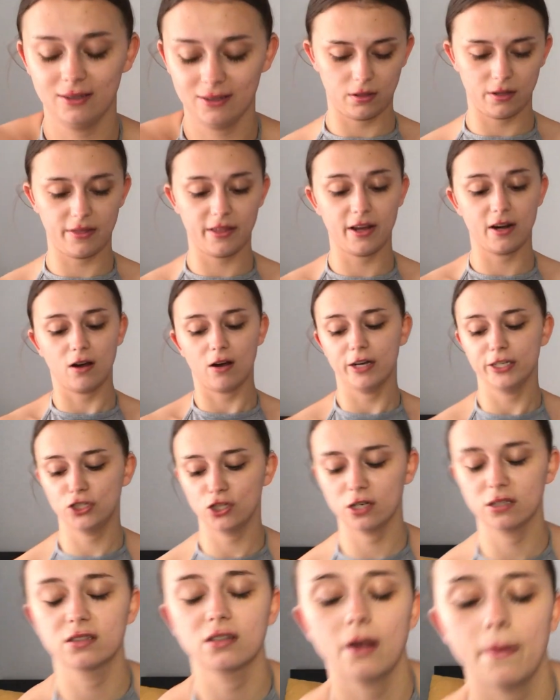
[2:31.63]
And then I
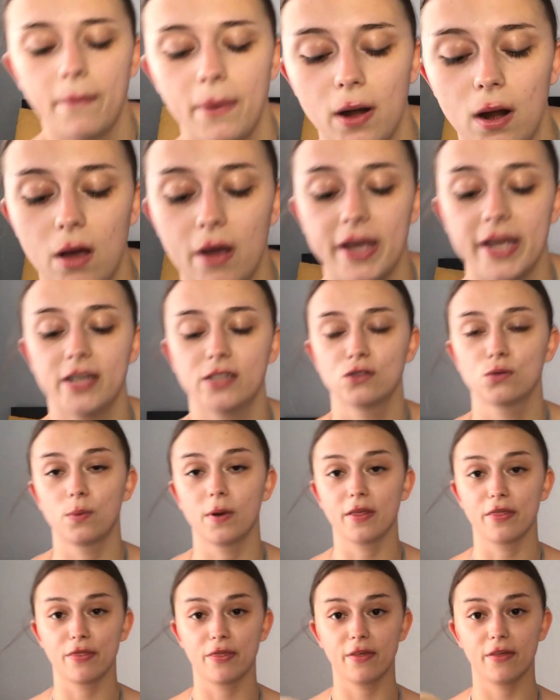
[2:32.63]
just apply it
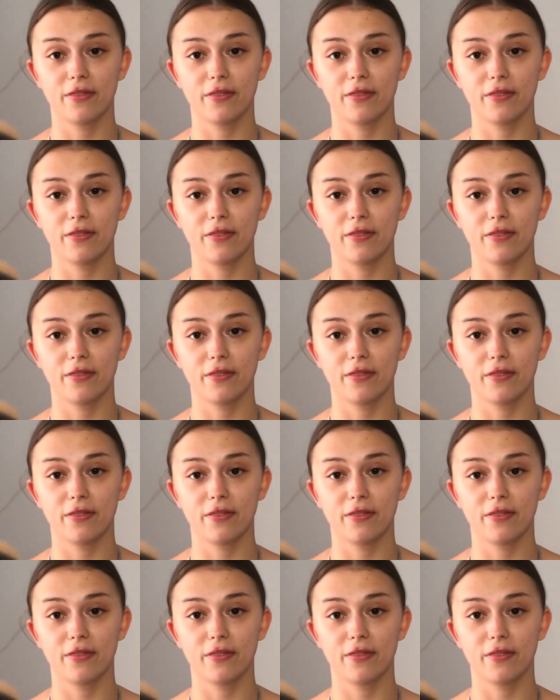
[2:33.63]
with